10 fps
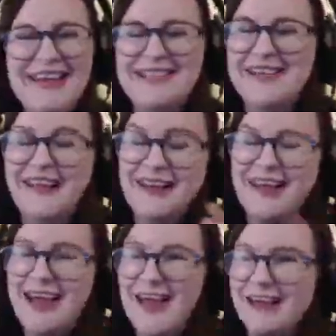isn't
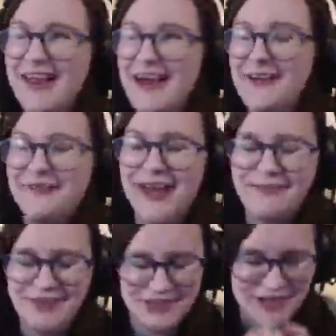here live,
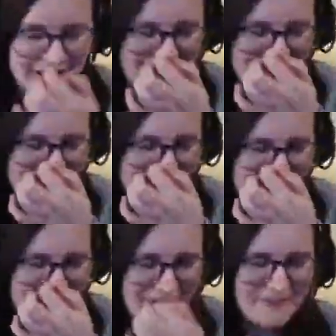live in the chat,
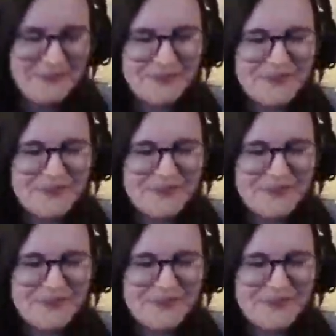um,